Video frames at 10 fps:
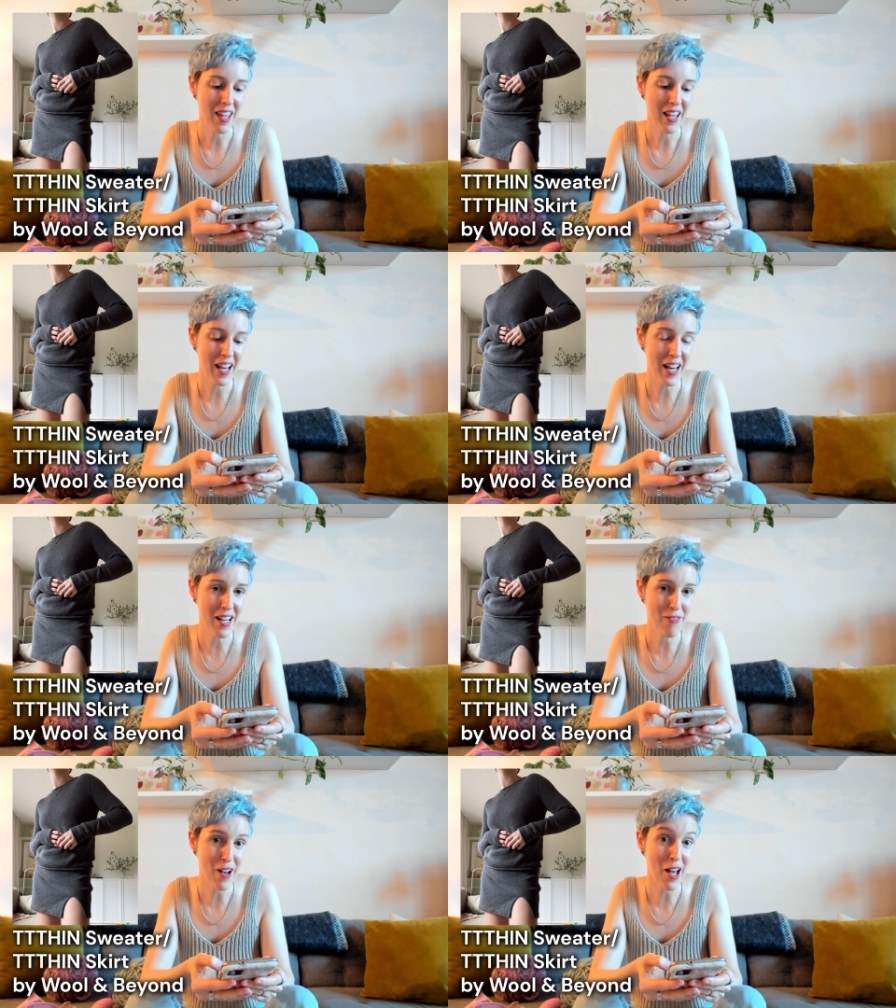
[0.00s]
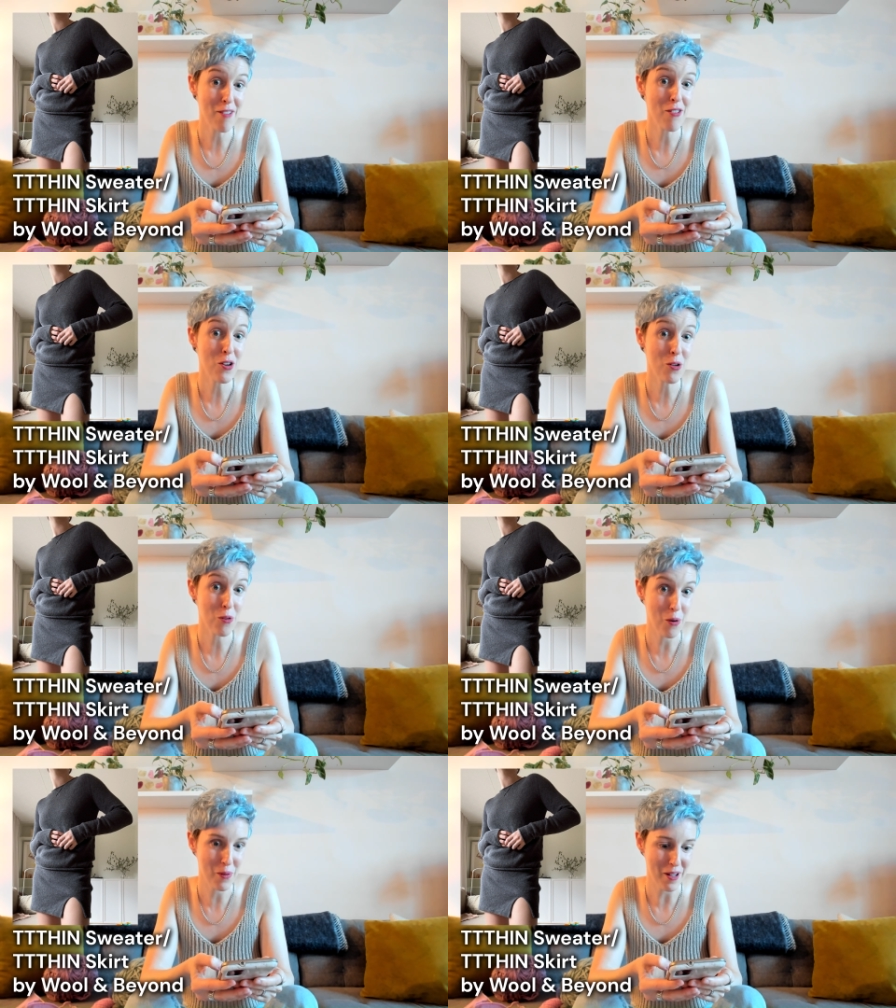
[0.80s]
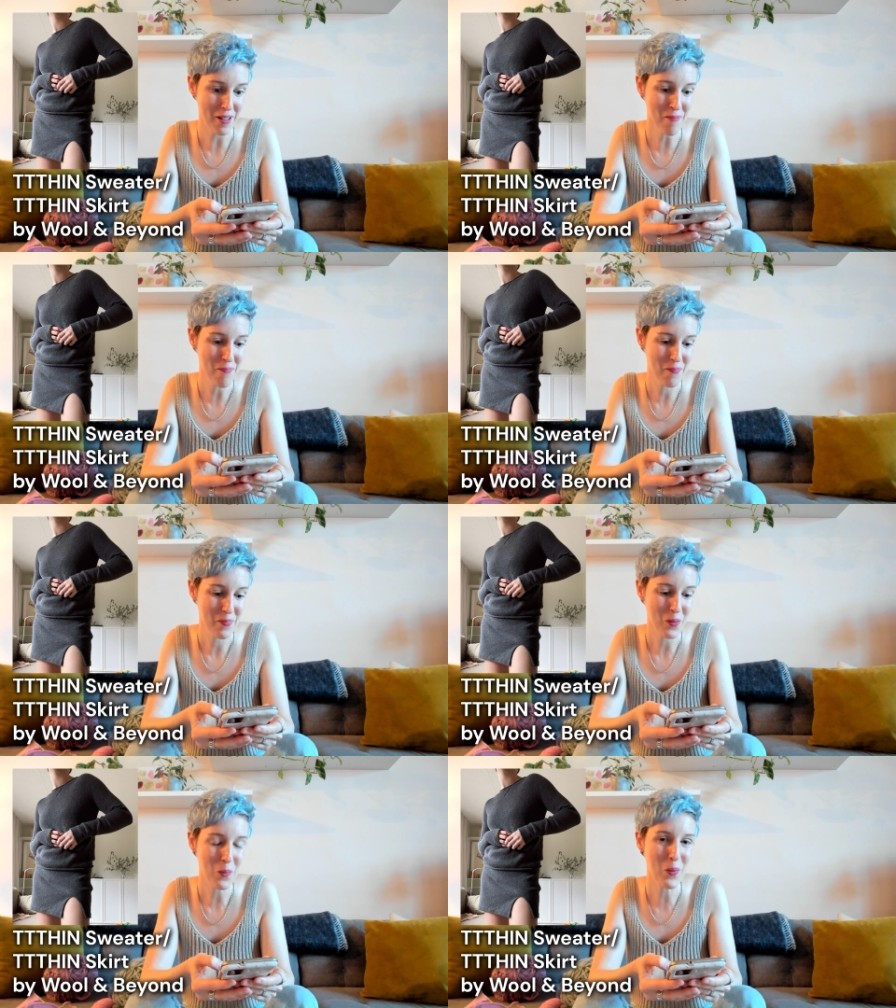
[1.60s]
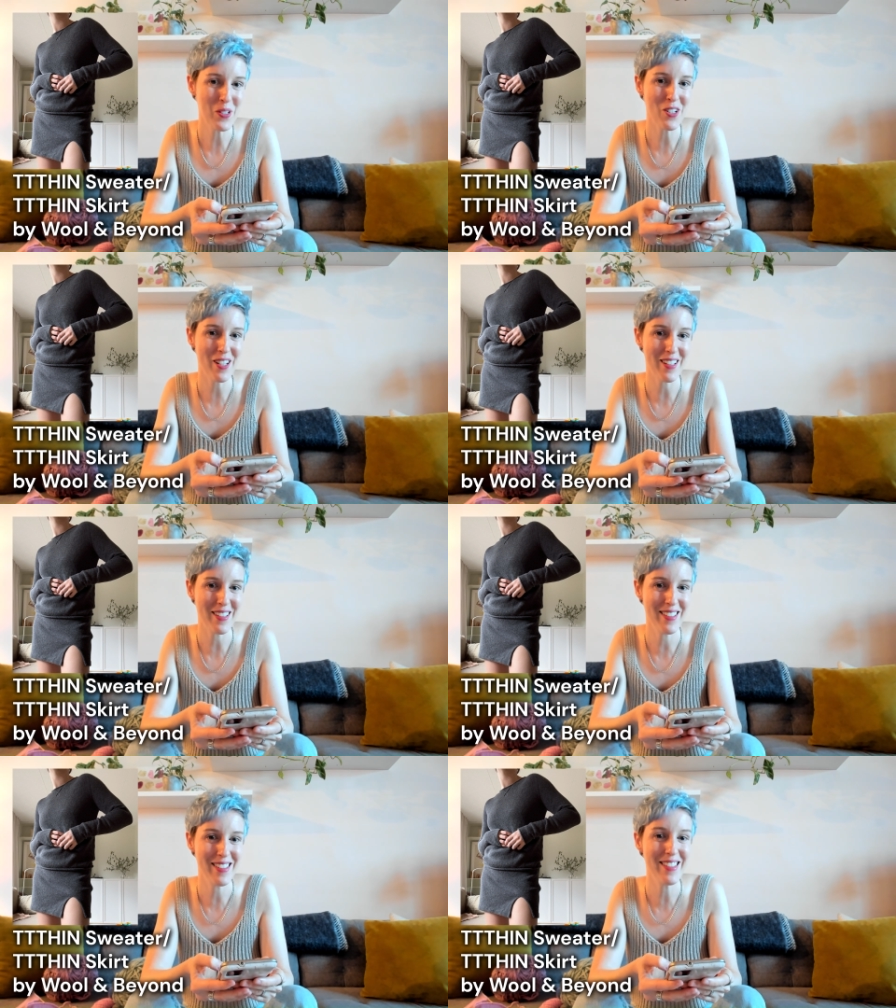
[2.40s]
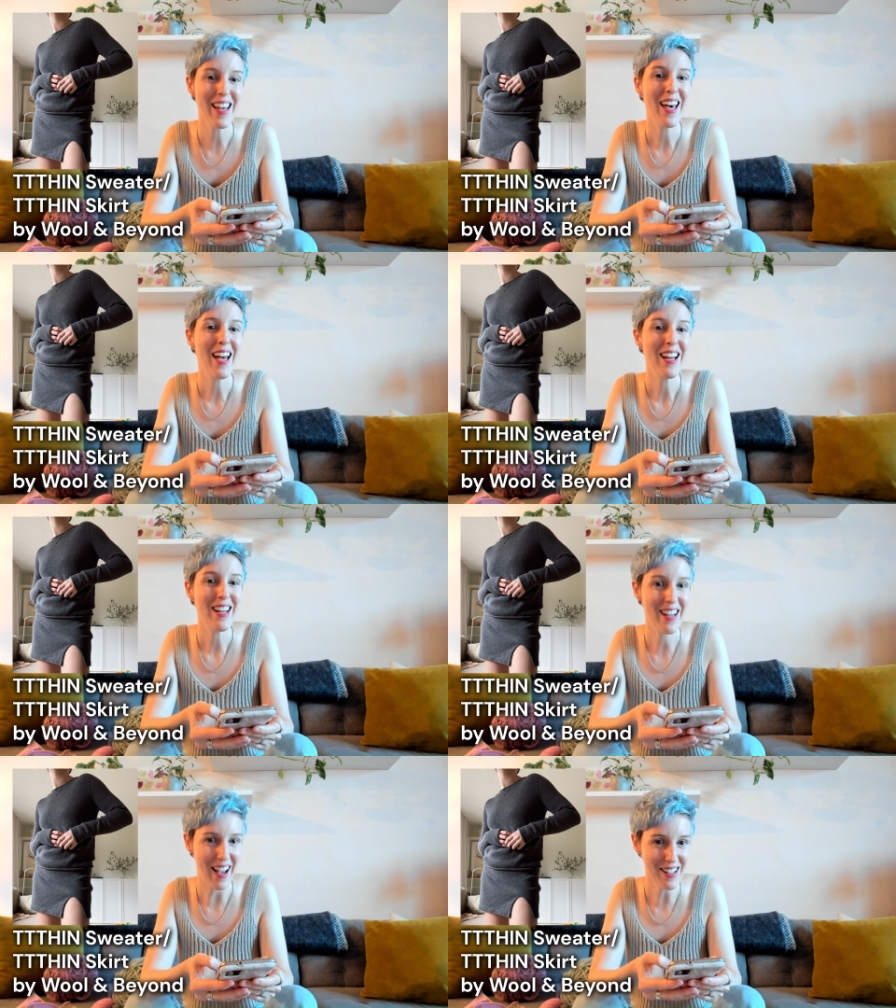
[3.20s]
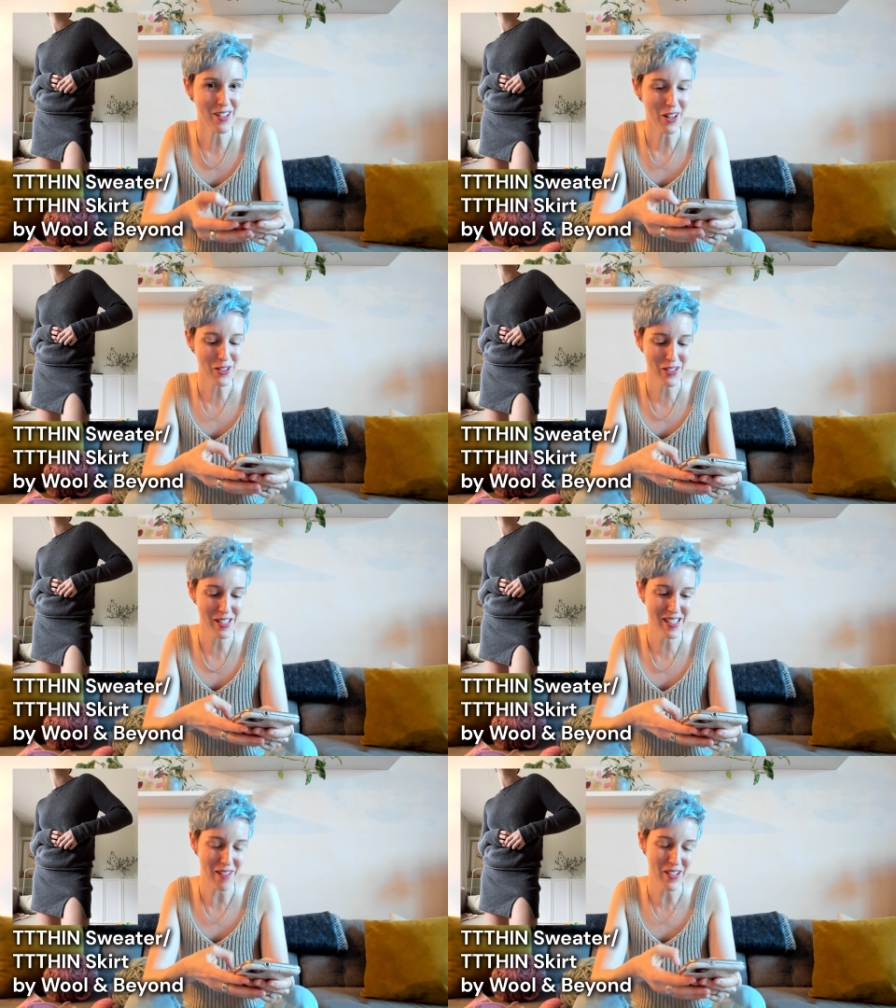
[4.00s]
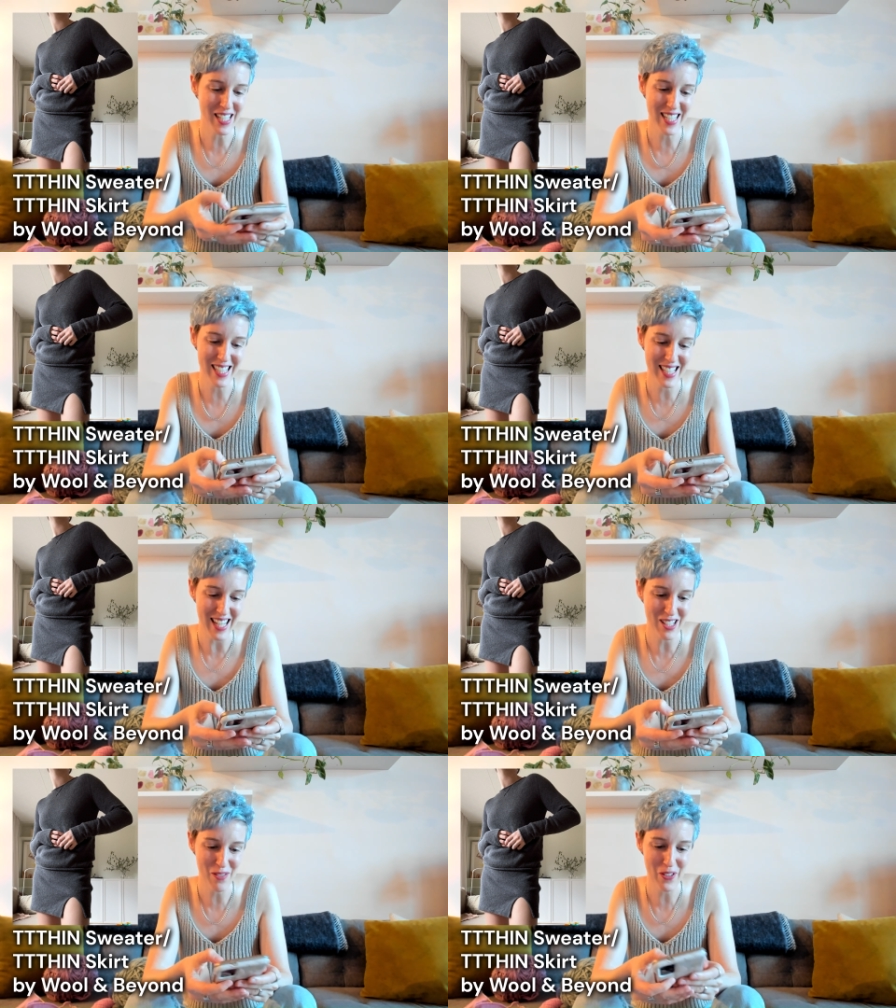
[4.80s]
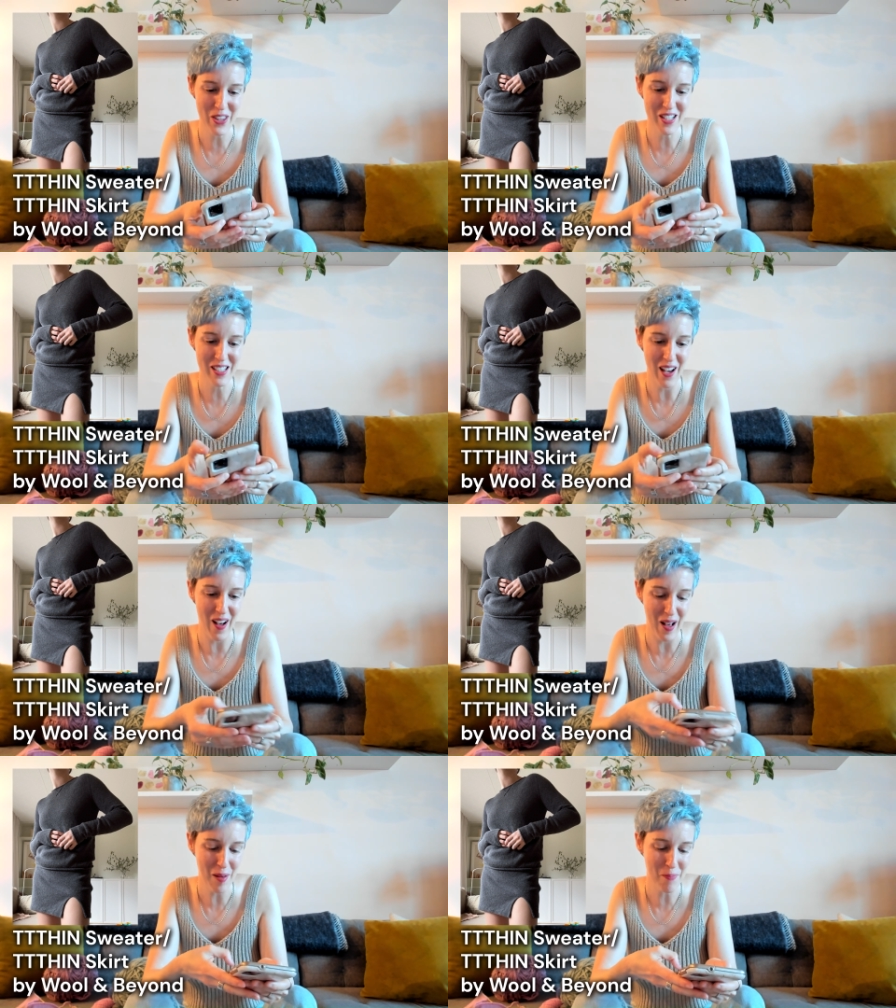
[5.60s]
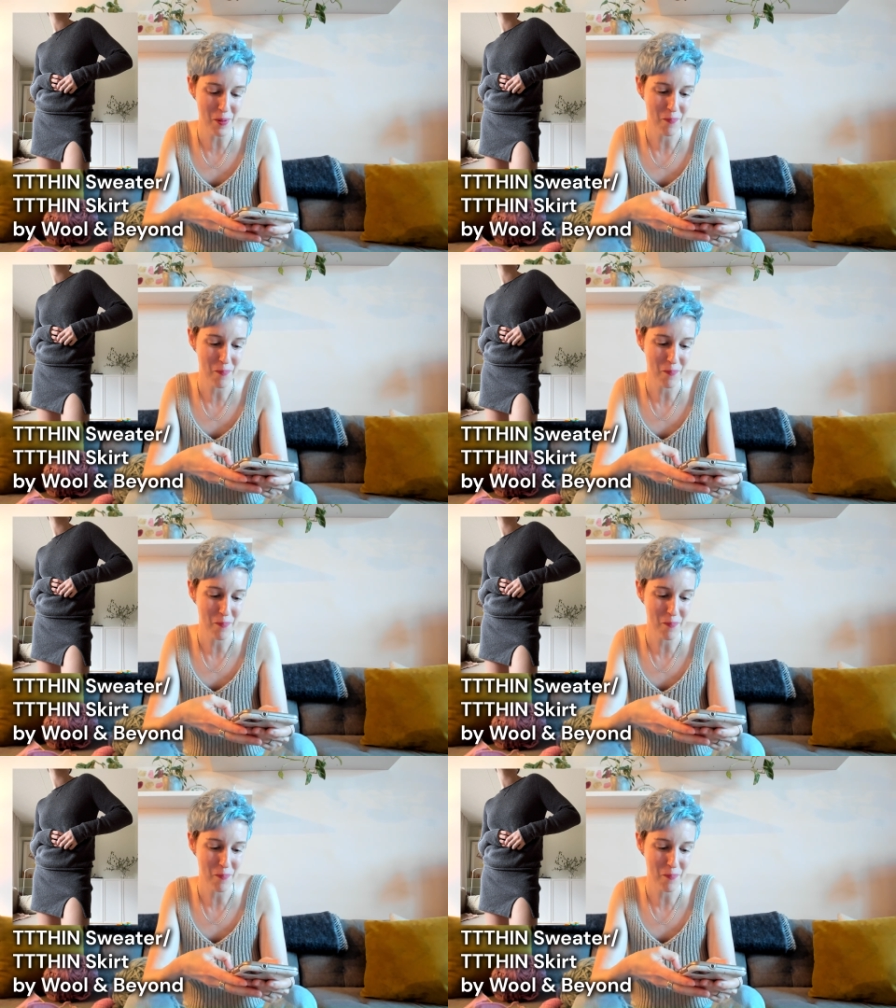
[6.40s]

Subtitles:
85 krona, which is $9.17 for the top,